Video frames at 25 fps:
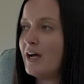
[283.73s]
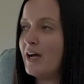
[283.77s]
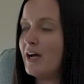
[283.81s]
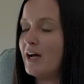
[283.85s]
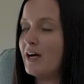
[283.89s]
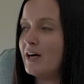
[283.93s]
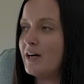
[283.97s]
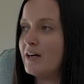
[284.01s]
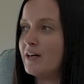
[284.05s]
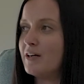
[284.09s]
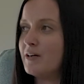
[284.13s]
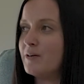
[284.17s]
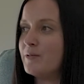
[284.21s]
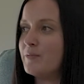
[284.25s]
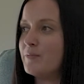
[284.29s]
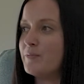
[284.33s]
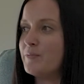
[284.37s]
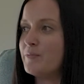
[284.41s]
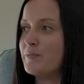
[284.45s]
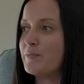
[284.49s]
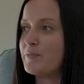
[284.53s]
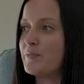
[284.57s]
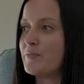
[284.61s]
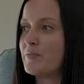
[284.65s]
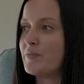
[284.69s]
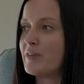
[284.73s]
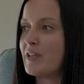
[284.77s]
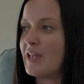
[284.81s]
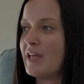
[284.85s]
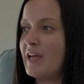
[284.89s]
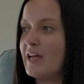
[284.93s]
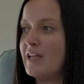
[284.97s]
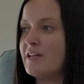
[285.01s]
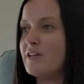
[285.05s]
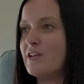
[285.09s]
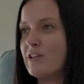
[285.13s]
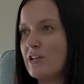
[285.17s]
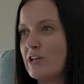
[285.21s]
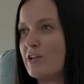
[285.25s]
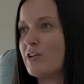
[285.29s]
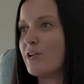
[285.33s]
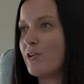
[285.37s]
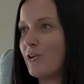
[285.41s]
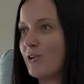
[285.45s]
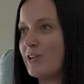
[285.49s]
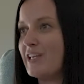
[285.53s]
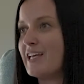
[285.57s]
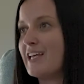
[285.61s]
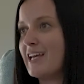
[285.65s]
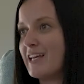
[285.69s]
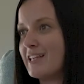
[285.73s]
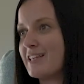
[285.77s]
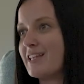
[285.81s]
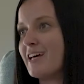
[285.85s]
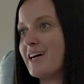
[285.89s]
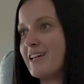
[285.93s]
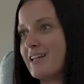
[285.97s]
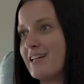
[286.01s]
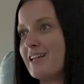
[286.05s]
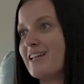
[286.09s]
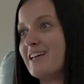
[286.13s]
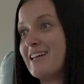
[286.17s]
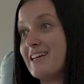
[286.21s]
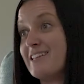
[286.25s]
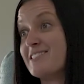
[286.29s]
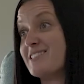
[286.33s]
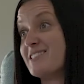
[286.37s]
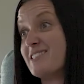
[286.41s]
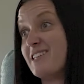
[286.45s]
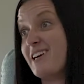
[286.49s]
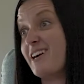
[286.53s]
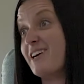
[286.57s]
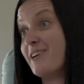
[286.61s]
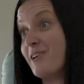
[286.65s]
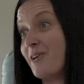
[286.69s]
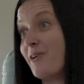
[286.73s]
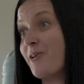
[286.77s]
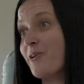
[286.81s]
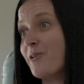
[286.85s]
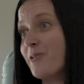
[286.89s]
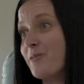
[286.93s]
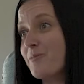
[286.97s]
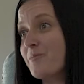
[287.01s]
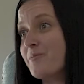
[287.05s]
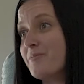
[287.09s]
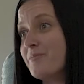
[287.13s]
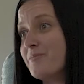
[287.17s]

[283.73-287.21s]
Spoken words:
And you can only get that in an SDA home.